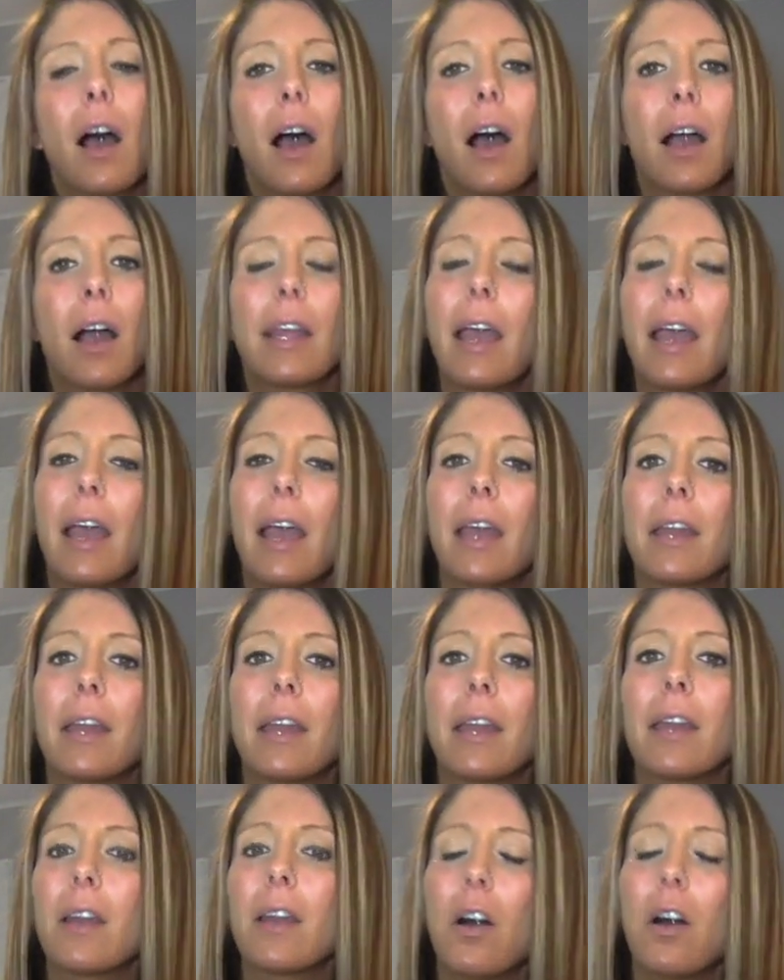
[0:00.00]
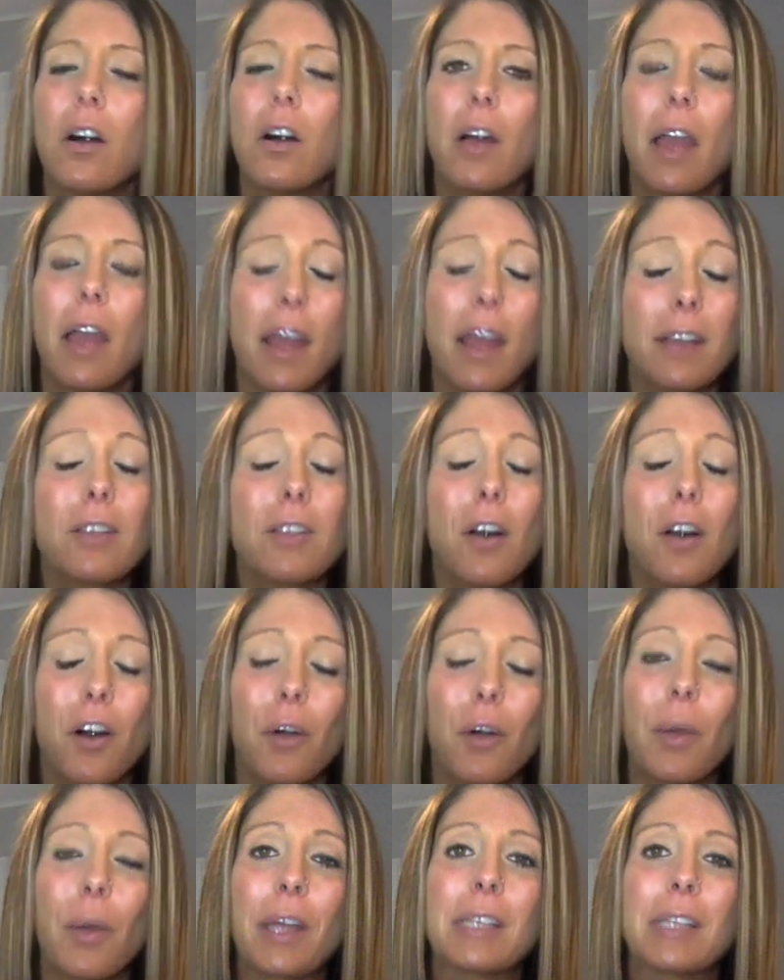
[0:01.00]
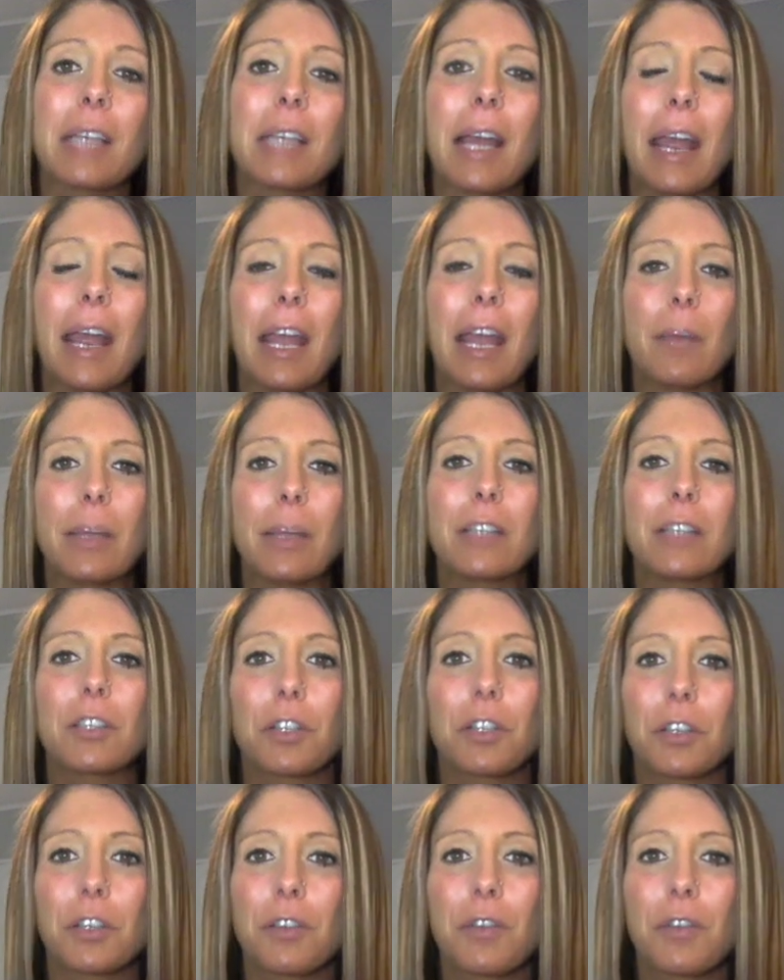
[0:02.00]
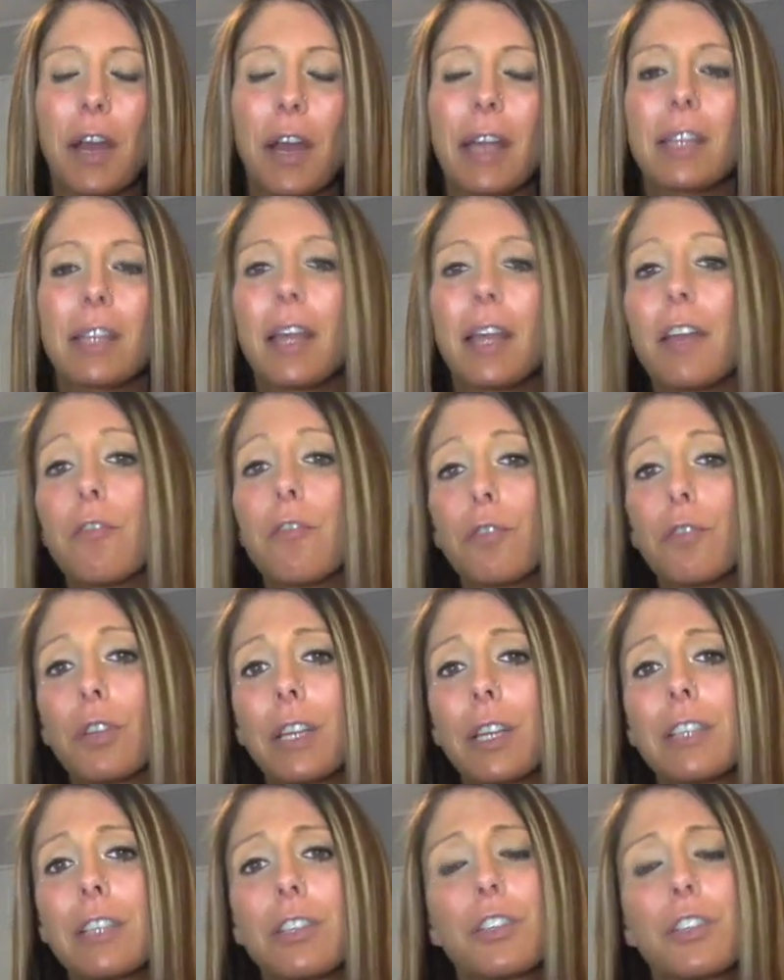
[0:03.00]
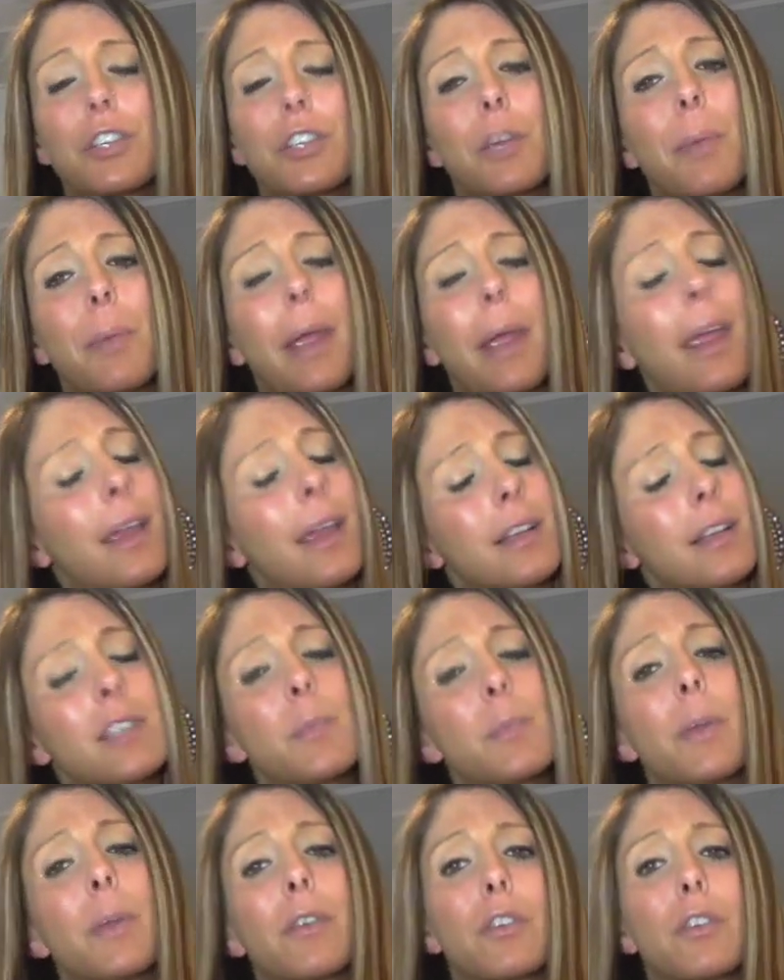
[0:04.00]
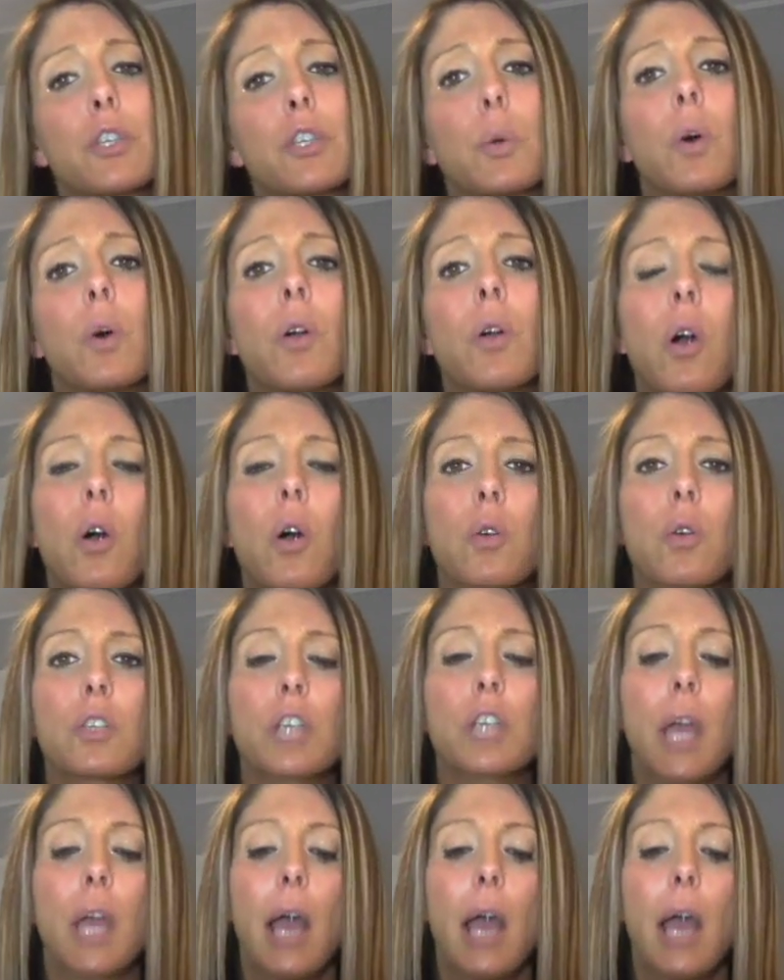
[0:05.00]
Again, and as always, I am a certified life, relationship, and spiritual coach.